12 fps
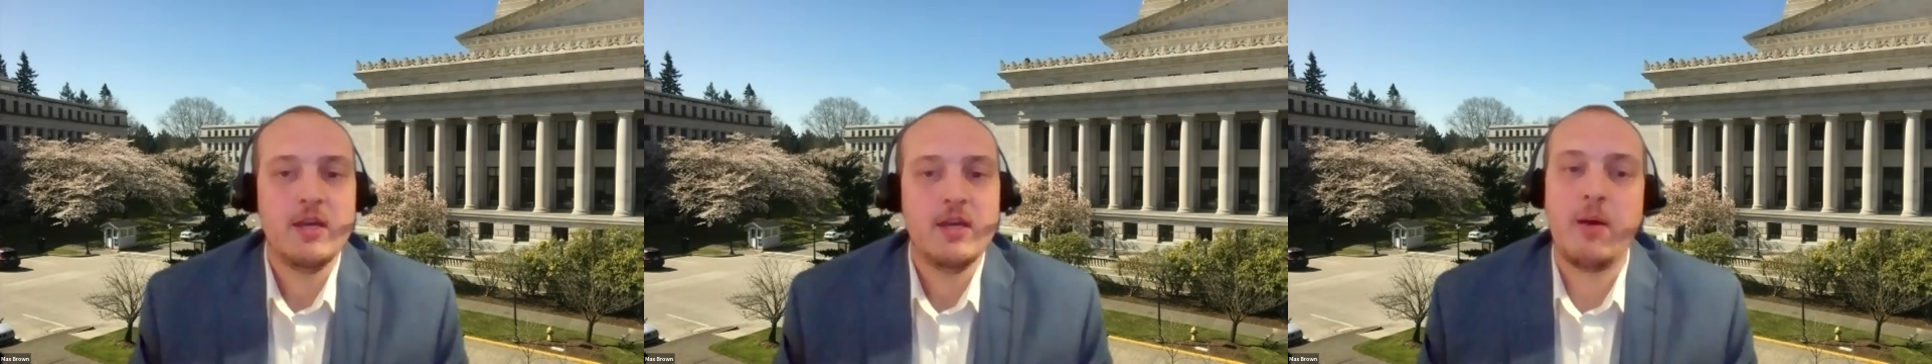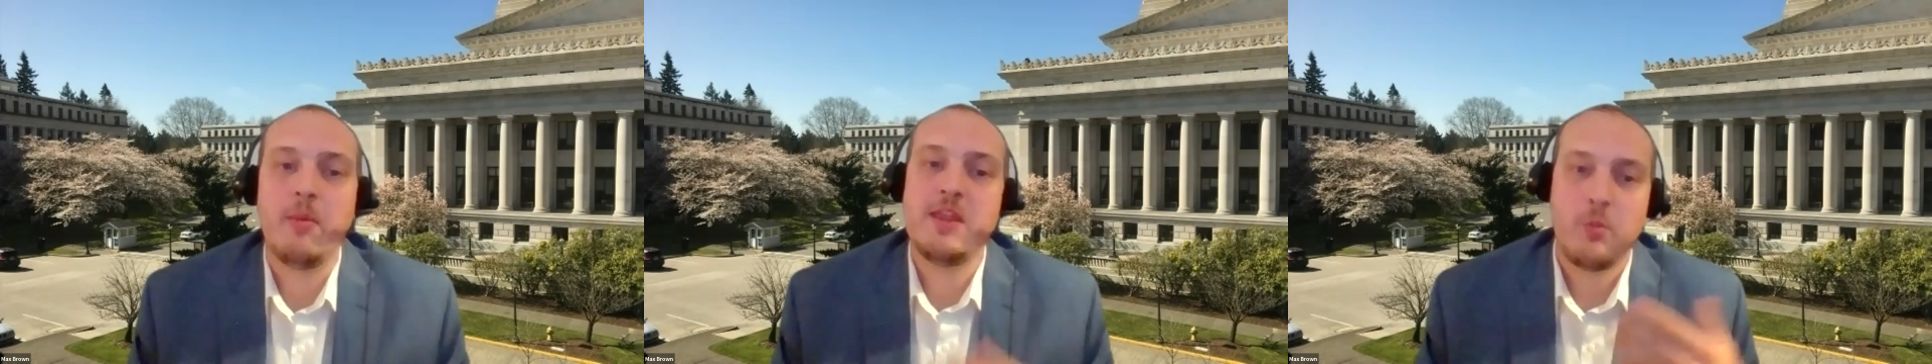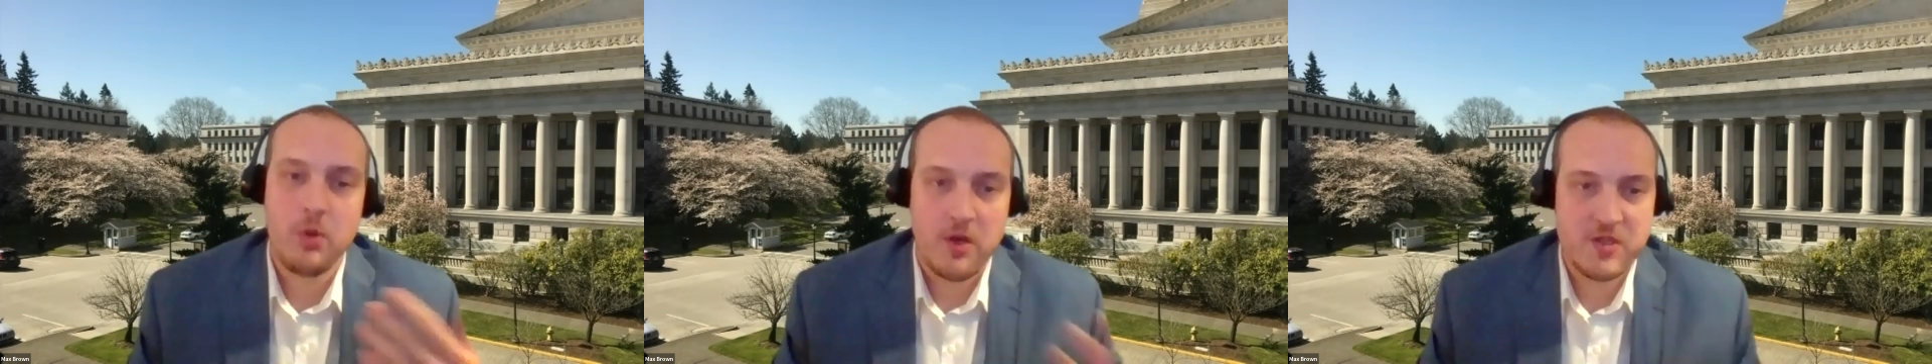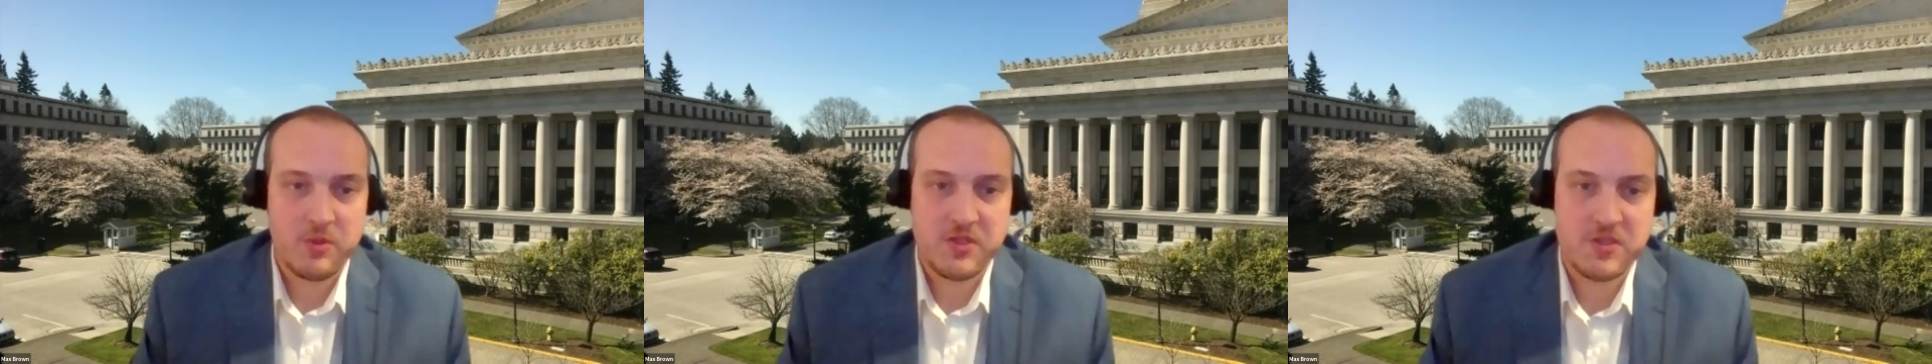And then we
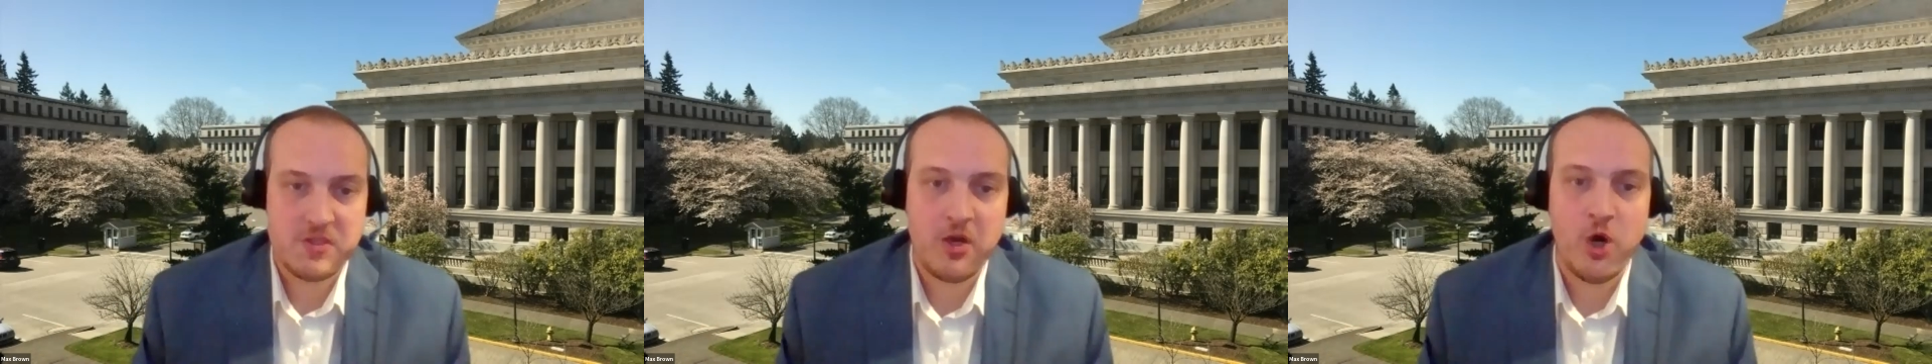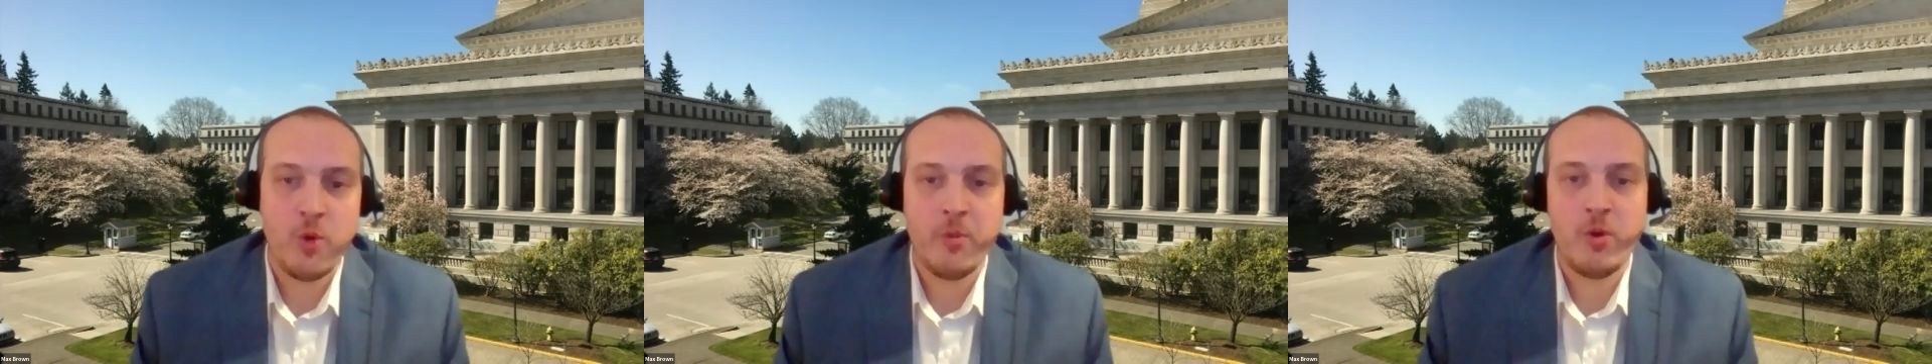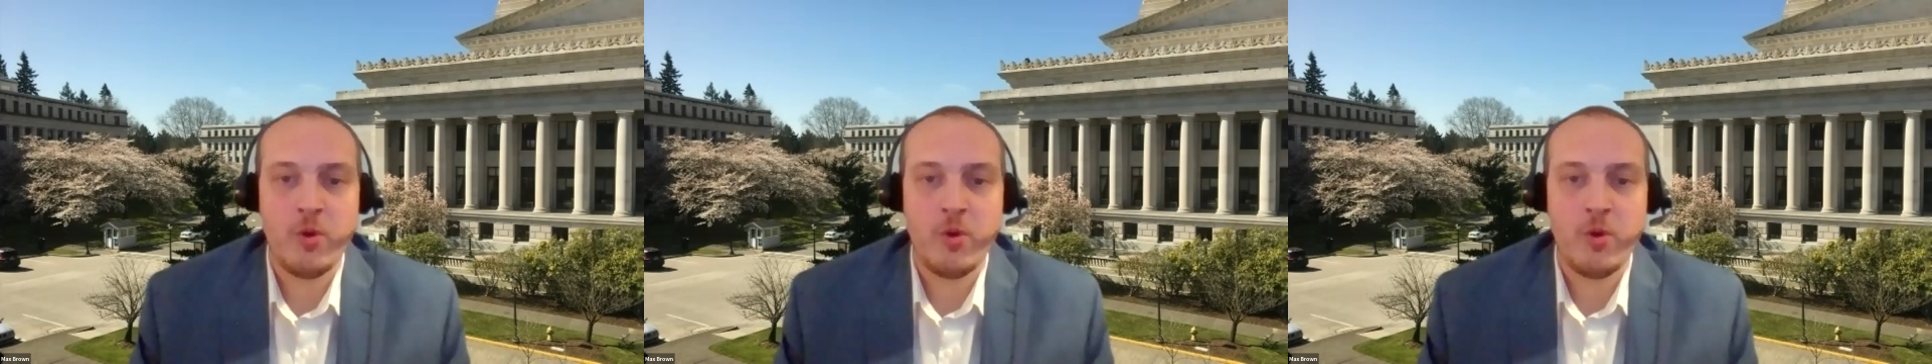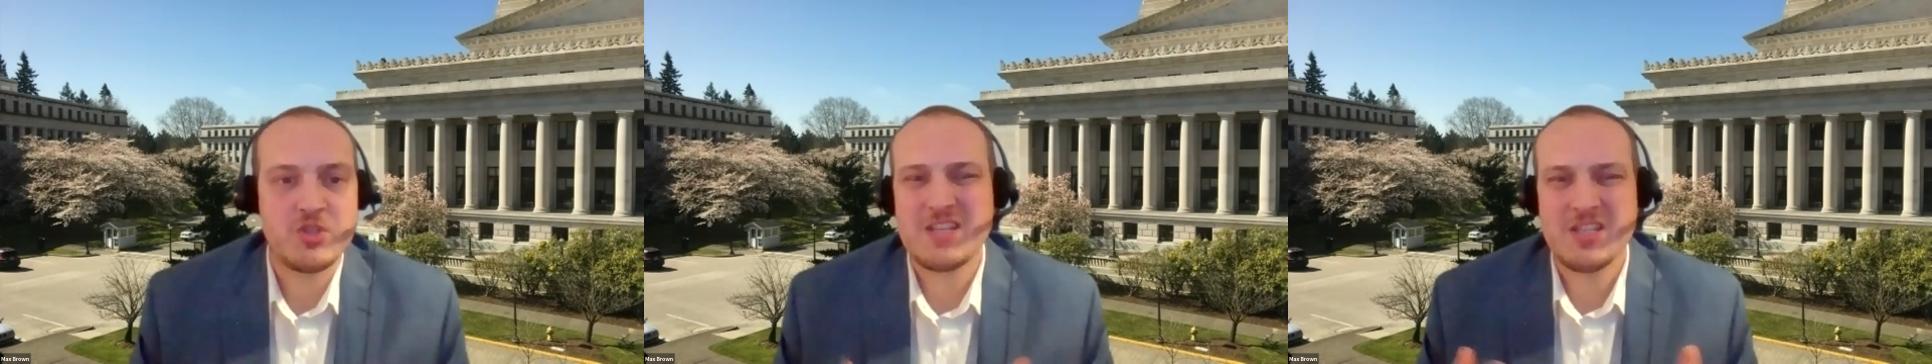also went to Tacoma, which
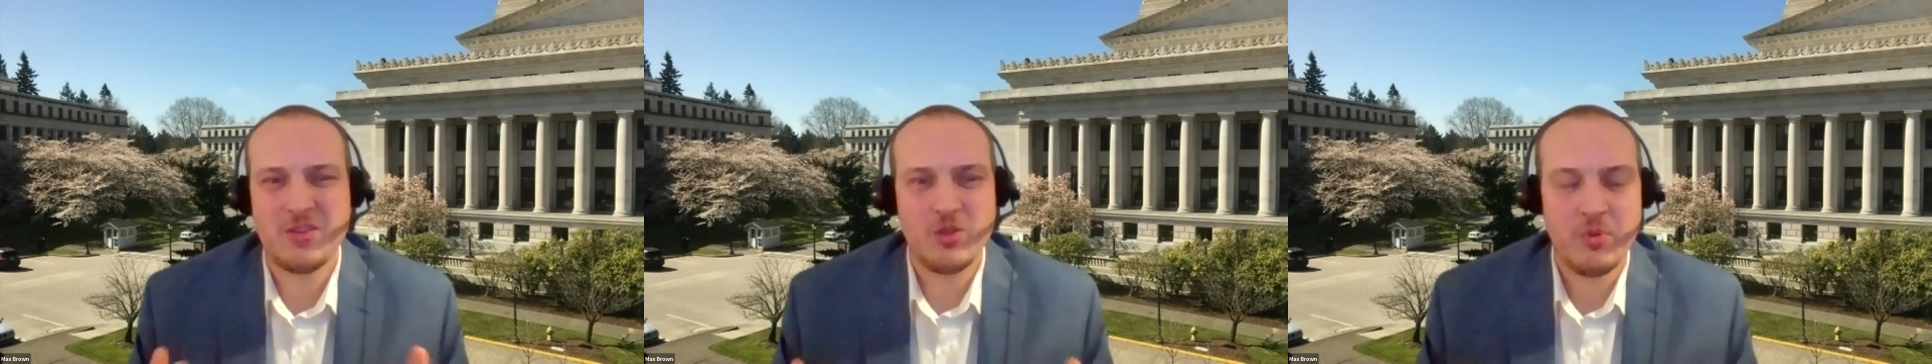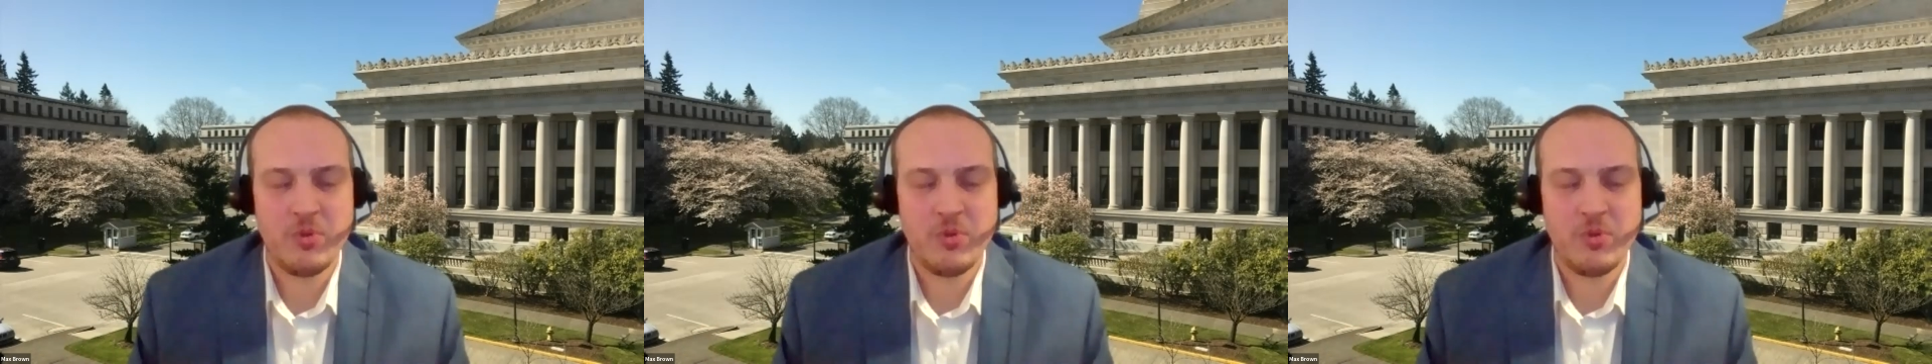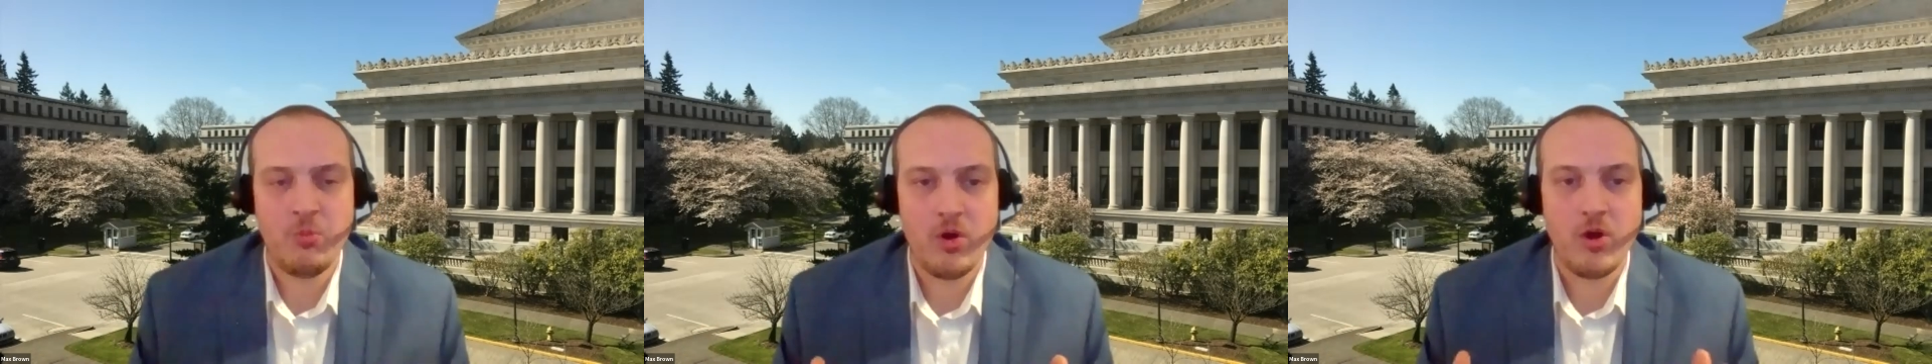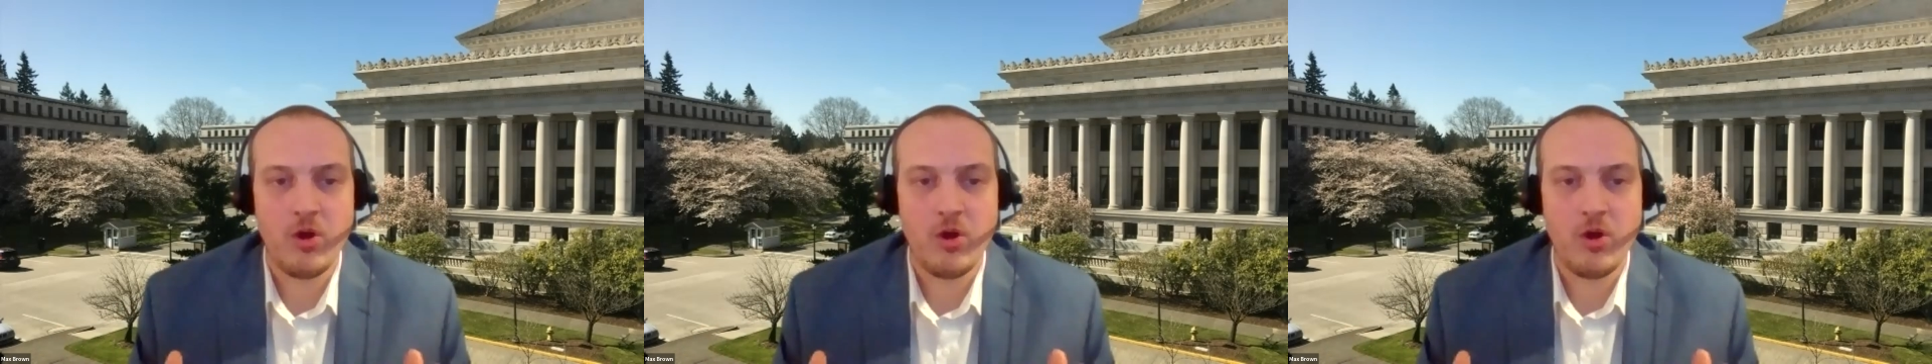just has a little bit more